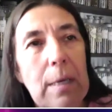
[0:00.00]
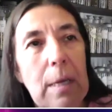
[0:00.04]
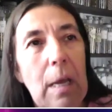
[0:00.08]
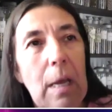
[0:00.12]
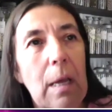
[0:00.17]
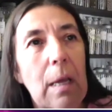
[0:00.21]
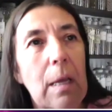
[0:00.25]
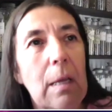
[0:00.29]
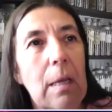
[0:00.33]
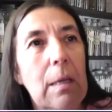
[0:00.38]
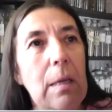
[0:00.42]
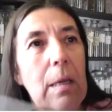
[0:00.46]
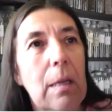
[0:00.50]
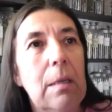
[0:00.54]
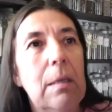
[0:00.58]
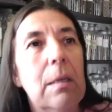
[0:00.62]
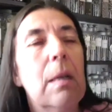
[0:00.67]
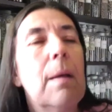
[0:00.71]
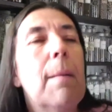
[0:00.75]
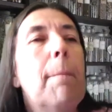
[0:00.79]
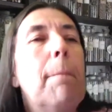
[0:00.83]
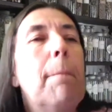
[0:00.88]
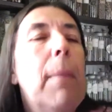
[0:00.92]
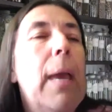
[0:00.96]
in and
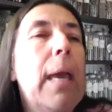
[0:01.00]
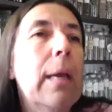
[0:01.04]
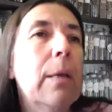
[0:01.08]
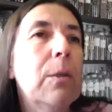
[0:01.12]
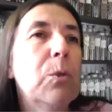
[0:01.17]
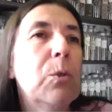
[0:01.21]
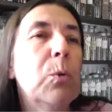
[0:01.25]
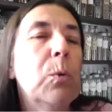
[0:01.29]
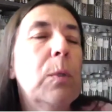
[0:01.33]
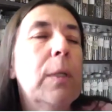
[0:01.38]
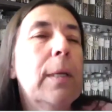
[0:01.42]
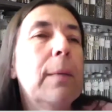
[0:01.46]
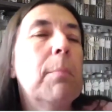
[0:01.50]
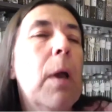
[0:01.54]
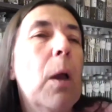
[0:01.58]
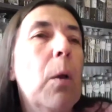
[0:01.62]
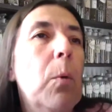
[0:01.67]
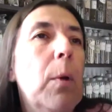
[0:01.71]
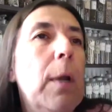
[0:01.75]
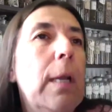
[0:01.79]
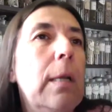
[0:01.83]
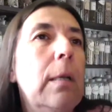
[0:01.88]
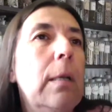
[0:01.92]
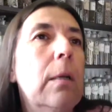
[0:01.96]
manually
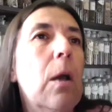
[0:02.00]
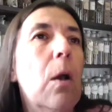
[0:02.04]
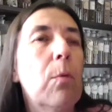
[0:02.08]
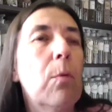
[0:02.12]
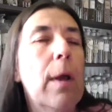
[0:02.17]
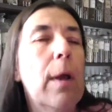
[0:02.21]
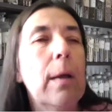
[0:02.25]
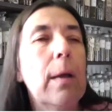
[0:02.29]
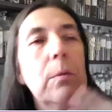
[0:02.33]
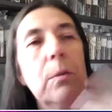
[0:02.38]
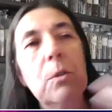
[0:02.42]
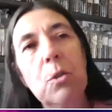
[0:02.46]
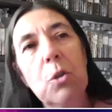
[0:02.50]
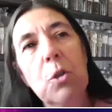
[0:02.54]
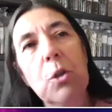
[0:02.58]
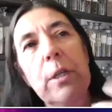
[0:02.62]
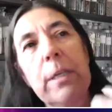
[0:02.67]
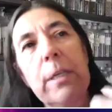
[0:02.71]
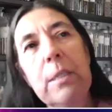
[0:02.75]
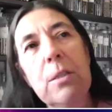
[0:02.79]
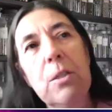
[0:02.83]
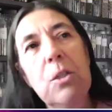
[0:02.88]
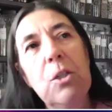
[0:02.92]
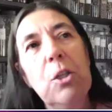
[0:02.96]
mowing around the
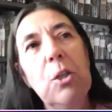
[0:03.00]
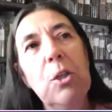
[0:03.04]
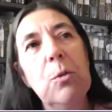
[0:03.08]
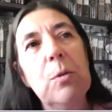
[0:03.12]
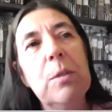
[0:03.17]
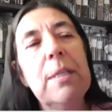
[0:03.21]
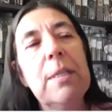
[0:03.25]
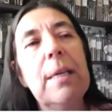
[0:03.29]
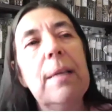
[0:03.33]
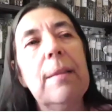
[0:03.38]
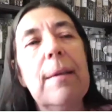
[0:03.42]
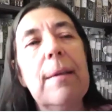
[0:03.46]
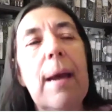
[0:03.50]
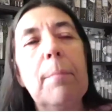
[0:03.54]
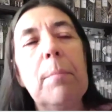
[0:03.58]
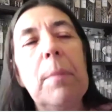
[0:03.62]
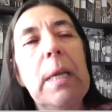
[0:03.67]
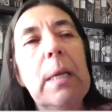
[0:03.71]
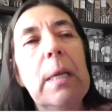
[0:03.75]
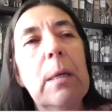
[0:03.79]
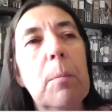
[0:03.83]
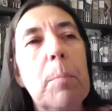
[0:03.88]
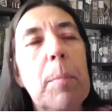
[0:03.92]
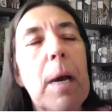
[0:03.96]
trees? Do you see that
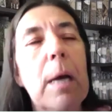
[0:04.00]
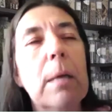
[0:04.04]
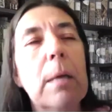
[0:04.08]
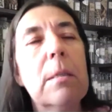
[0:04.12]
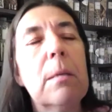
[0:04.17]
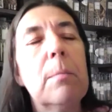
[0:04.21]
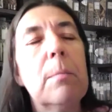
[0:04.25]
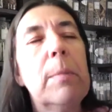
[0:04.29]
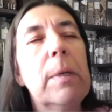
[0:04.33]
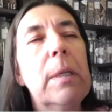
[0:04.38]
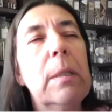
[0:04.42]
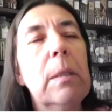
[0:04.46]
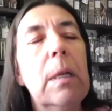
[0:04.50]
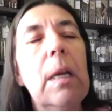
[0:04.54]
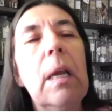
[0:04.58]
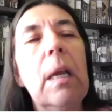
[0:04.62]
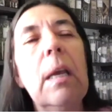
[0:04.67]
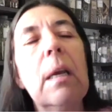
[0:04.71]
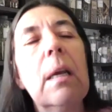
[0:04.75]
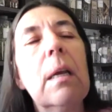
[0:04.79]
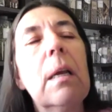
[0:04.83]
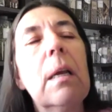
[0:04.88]
being a possibility?